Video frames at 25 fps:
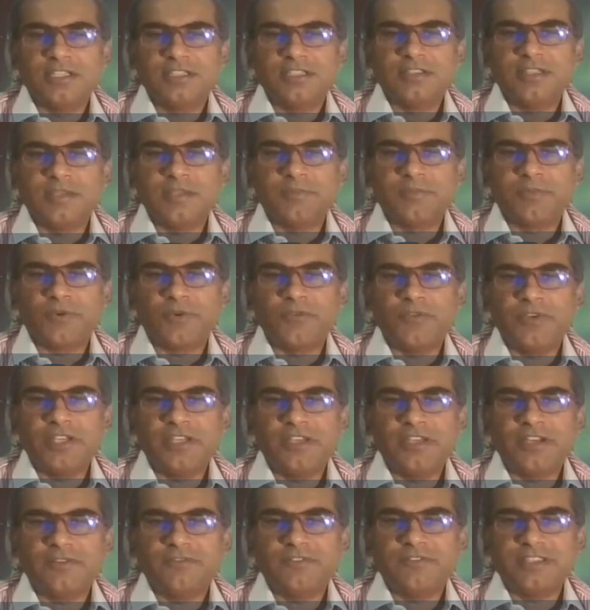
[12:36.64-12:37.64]
The
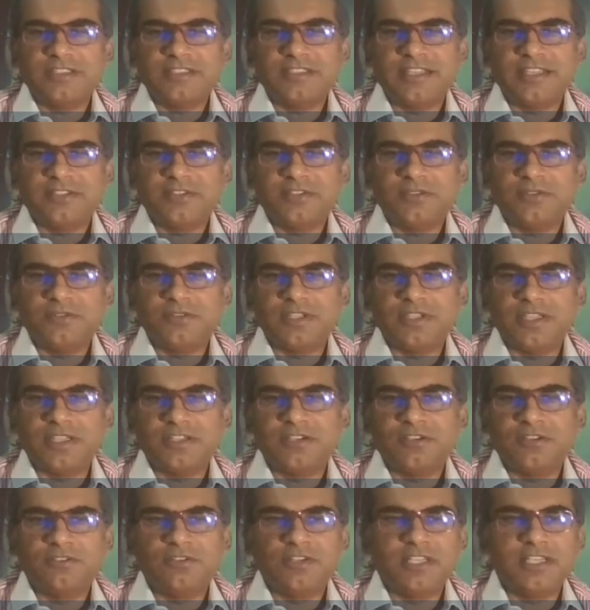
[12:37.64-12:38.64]
provision of the statute,
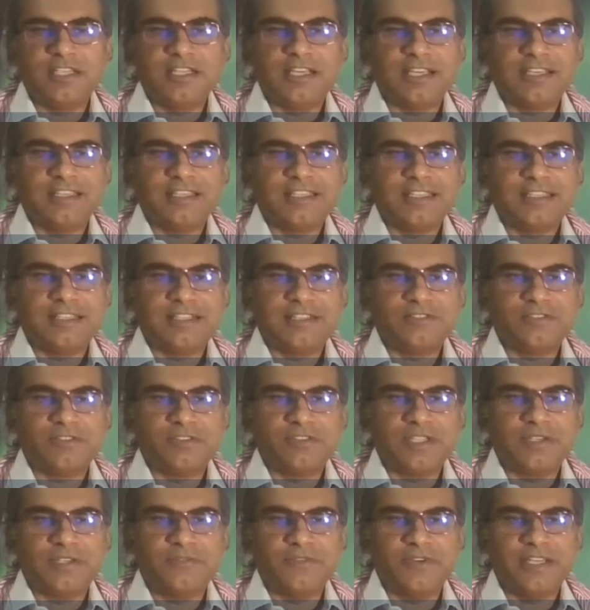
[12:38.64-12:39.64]
including Article
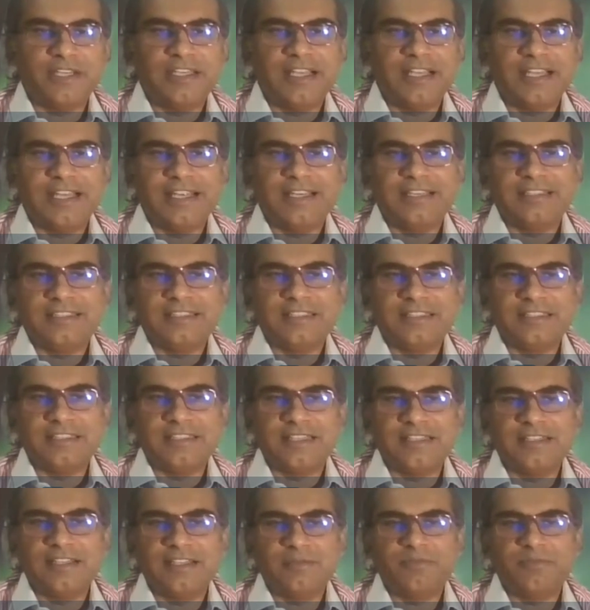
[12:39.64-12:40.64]
21 and the
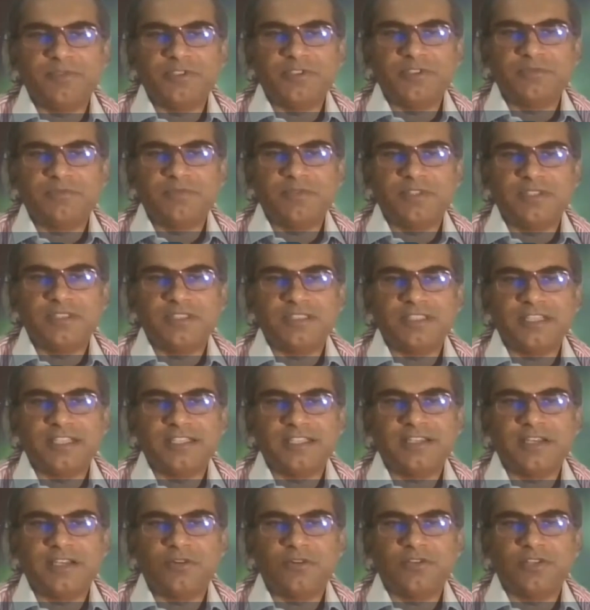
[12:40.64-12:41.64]
general principle
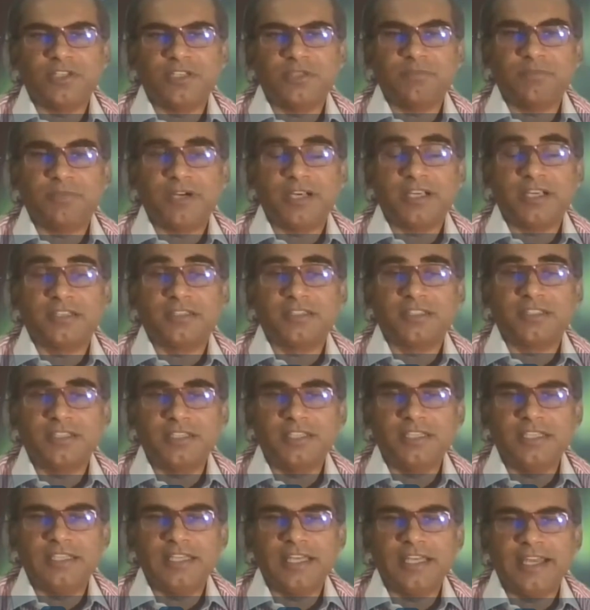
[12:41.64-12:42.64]
set out in Part
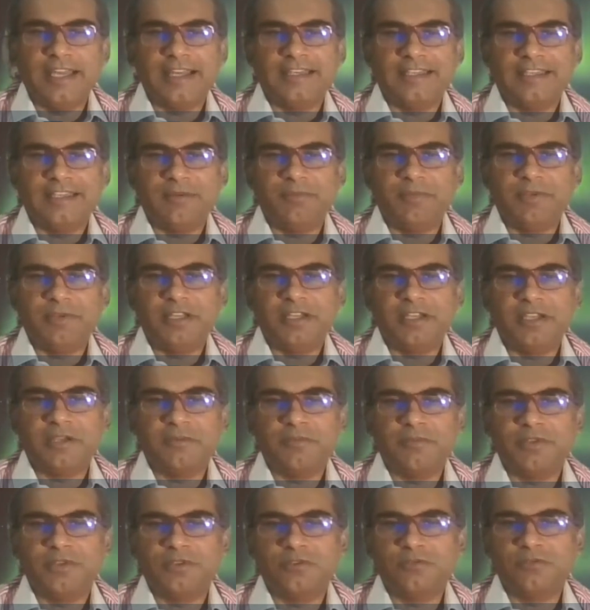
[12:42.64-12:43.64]
3 and
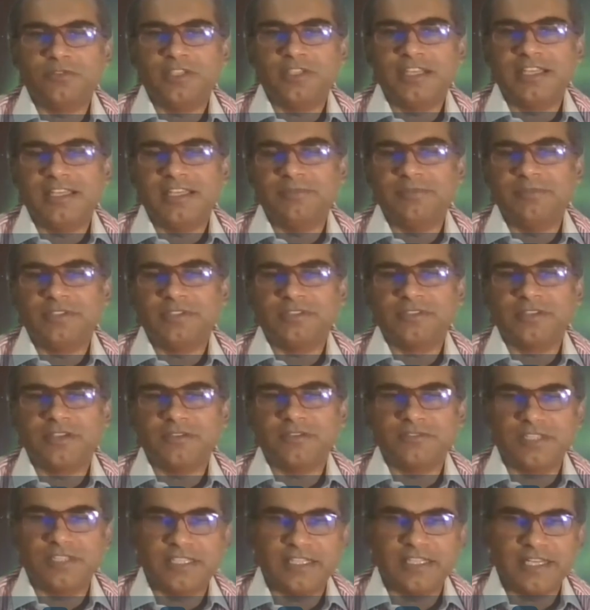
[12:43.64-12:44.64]
applicable to the elements
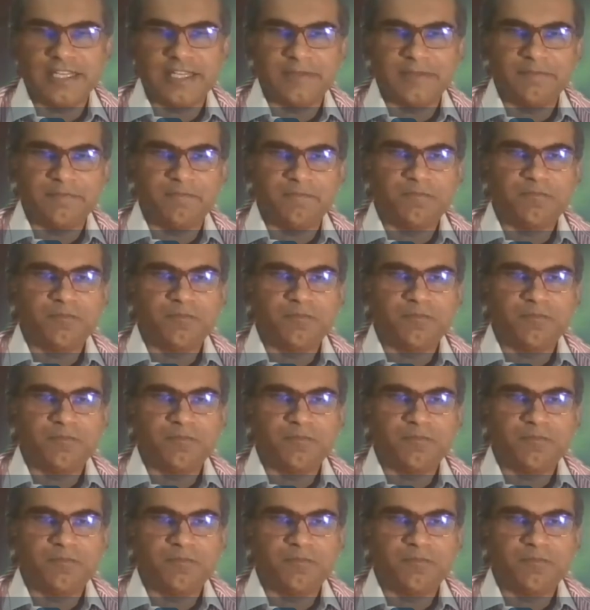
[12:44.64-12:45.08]
of the crime.